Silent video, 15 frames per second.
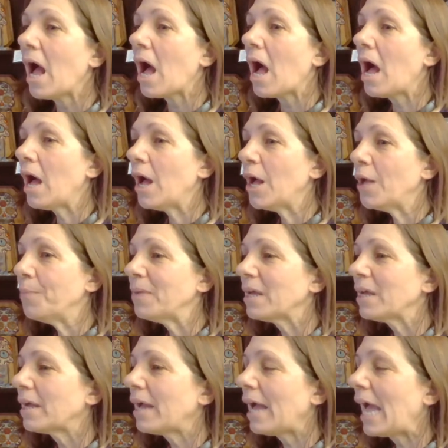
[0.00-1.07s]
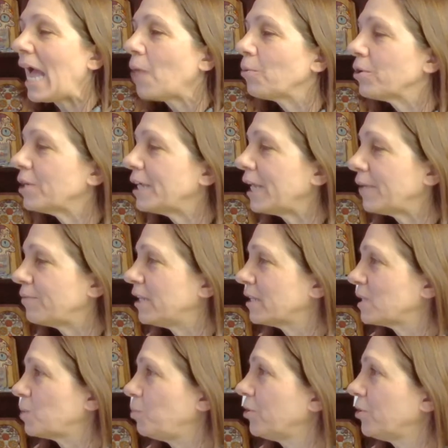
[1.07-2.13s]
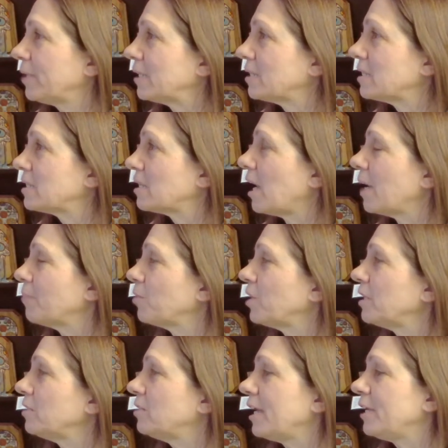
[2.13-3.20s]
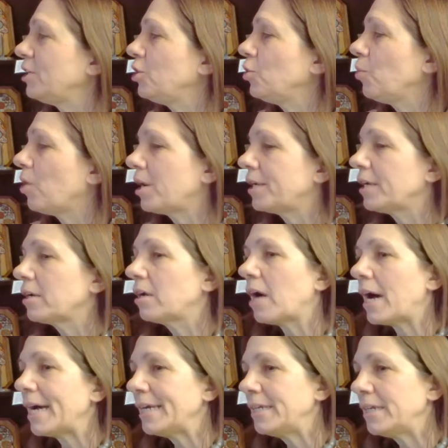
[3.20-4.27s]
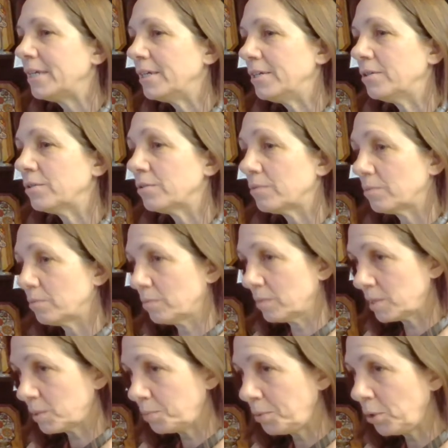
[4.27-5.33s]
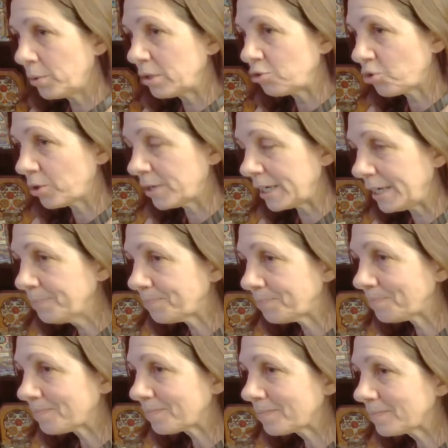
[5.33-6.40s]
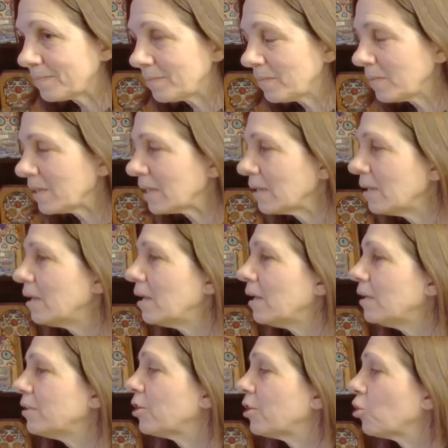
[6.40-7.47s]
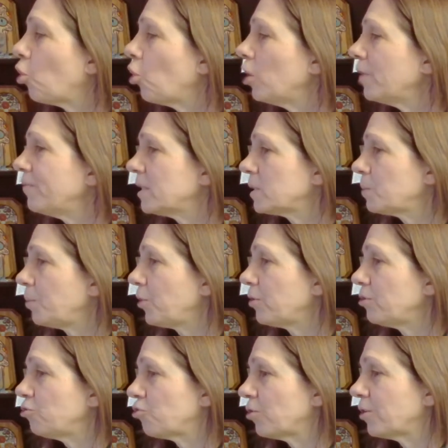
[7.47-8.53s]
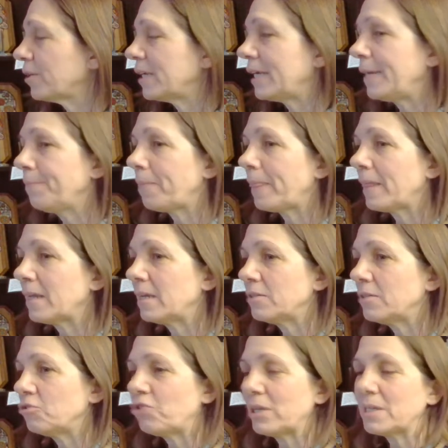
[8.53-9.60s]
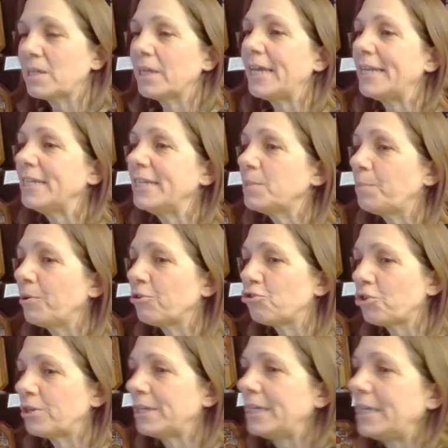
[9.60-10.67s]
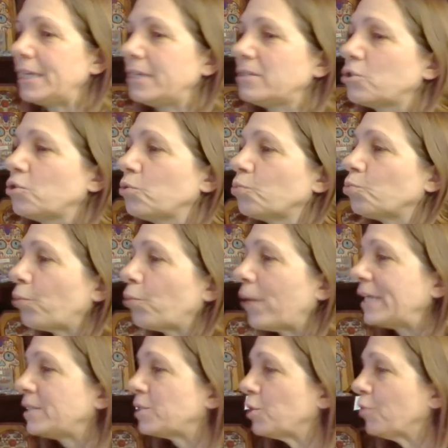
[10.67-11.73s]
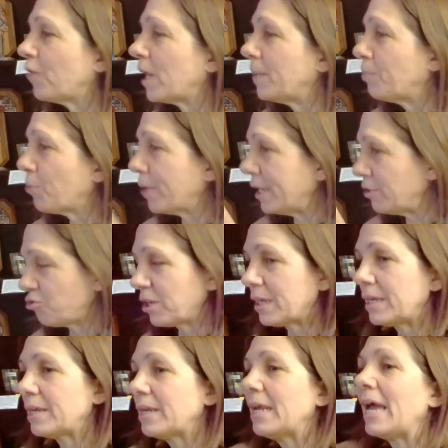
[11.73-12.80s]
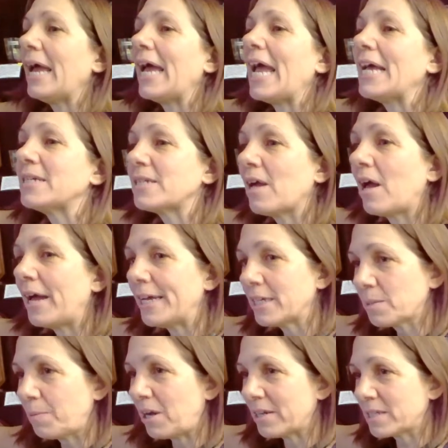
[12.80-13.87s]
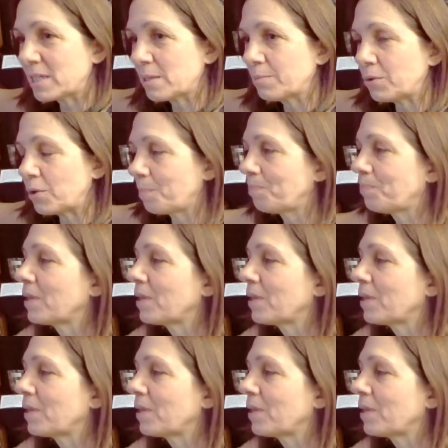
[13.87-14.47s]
Um, how we're going to have the experience. I'm going to take you on a guided spirit journey. The goal of the spirit journey, just like any spirit journey, is to raise your vibration as high as possible.